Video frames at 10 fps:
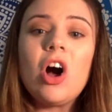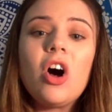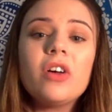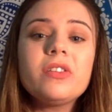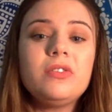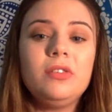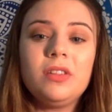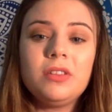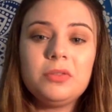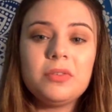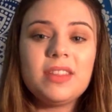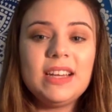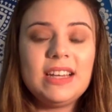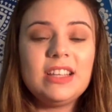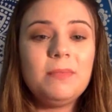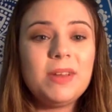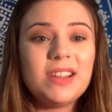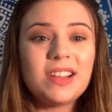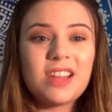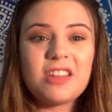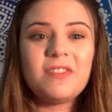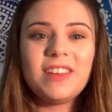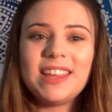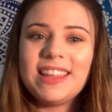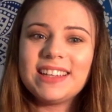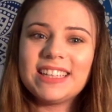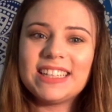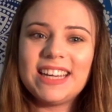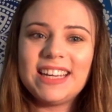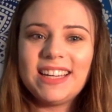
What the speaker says: all students the tools they need to be successful in their learning.